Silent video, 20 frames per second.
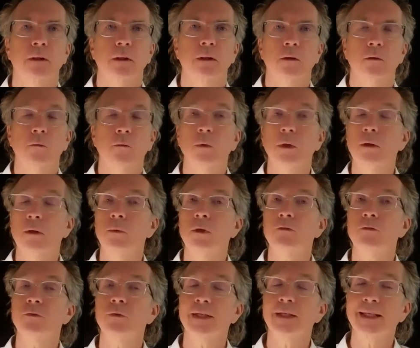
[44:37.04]
When we
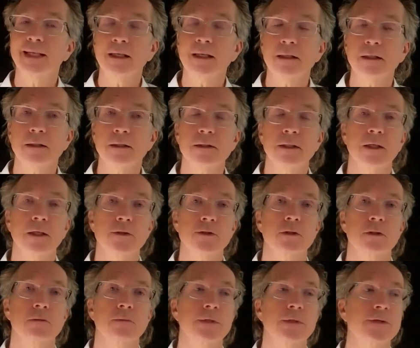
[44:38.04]
forget
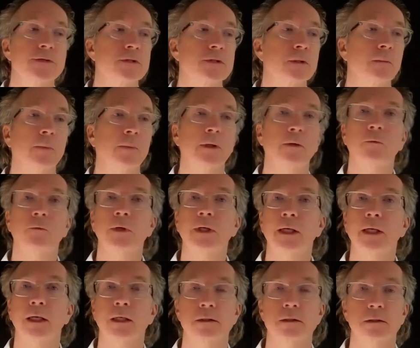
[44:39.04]
intention, we simply
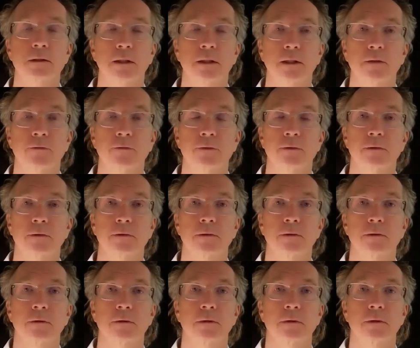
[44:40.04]
react to life.
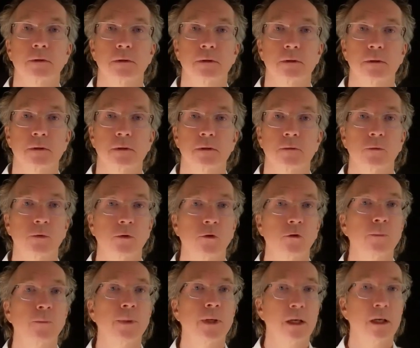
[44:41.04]
When
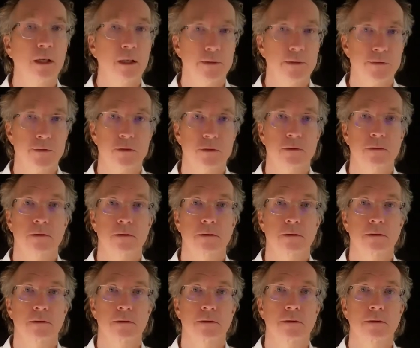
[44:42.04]
you pause
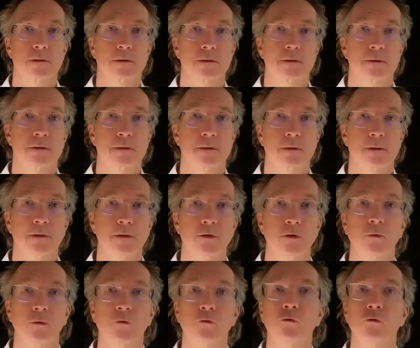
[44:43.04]
and
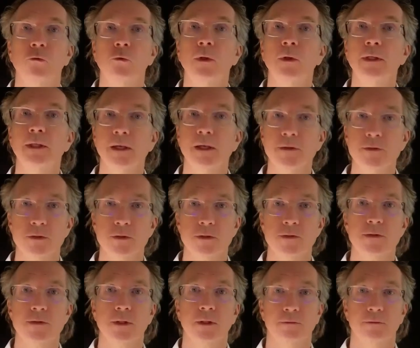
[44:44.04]
you truly ask
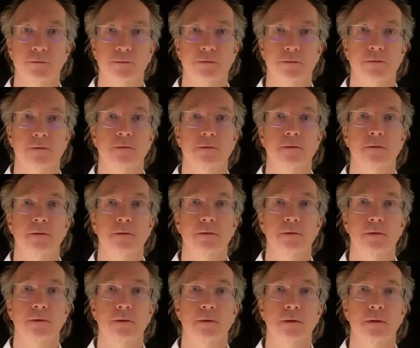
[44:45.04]
yourself,
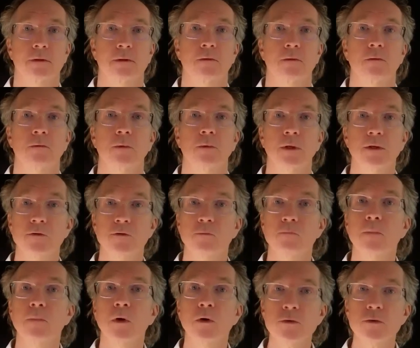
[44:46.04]
what is
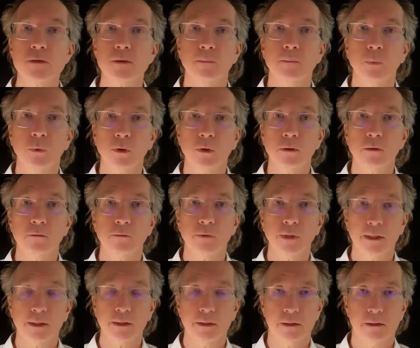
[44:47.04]
most important
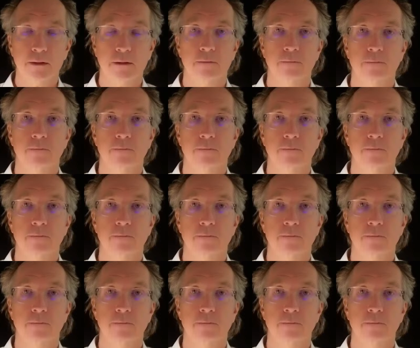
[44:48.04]
right now?